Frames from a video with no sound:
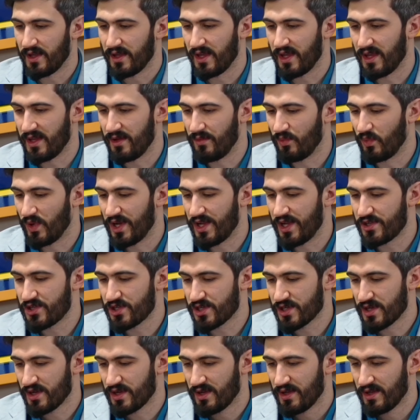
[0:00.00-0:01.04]
in
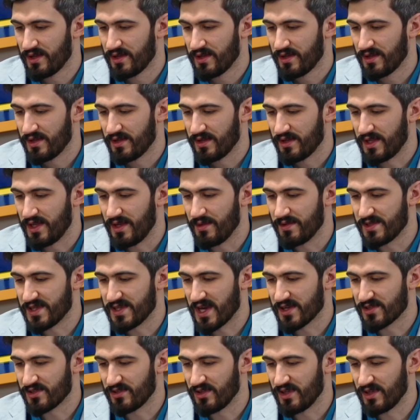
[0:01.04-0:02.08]
which he was
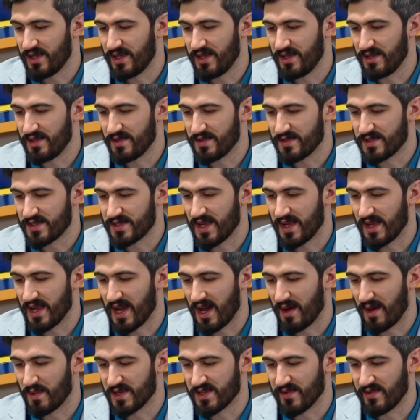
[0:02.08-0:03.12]
actually saying
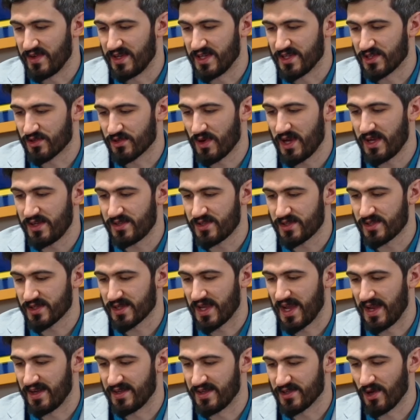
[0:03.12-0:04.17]
how much of a disgrace
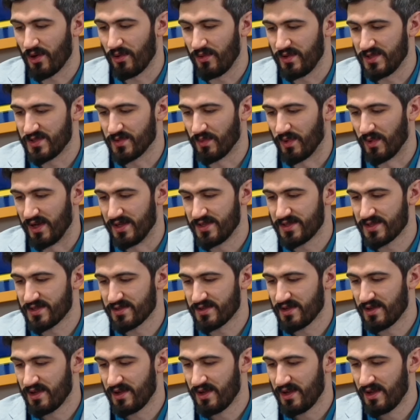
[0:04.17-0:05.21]
Candace Owens was.
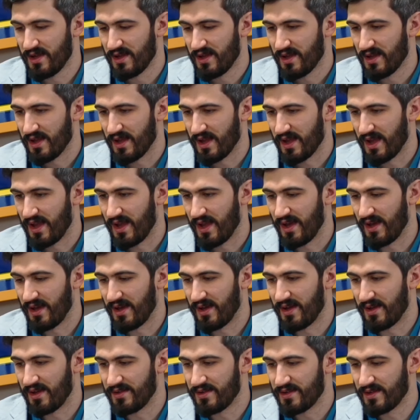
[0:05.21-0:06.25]

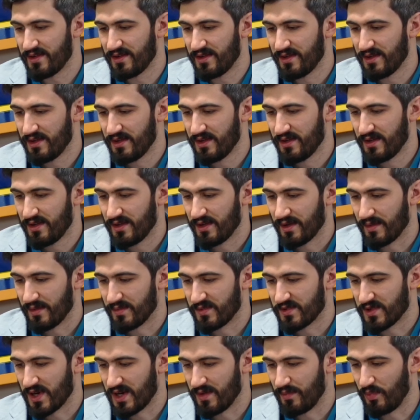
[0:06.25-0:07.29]
And I'm
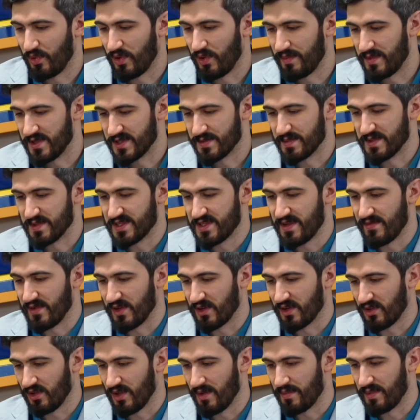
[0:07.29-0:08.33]
trying to pull up the
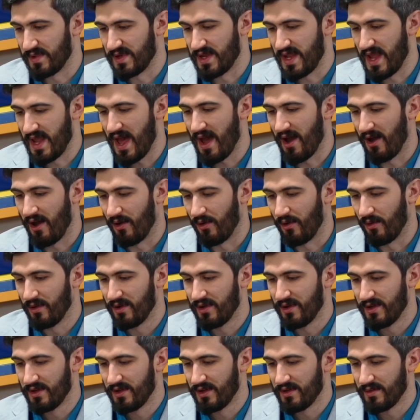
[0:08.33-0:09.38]
specific clip now,
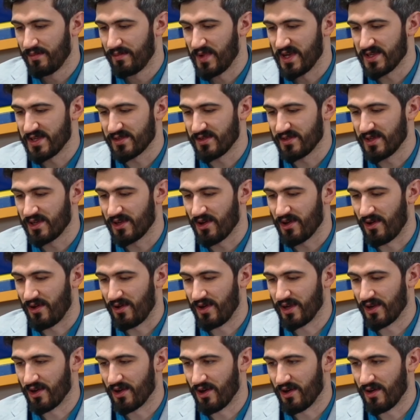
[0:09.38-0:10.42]
basically
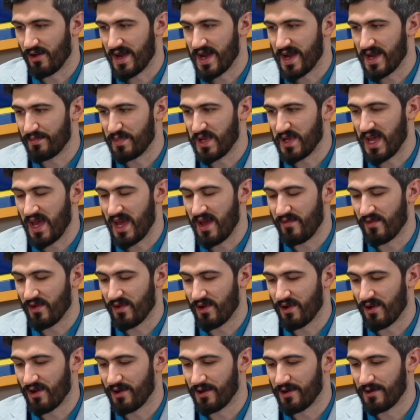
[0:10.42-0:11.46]
calling her
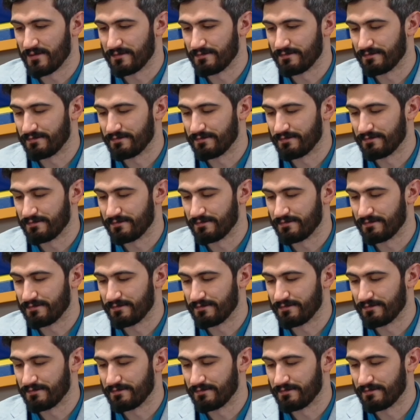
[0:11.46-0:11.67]
behavior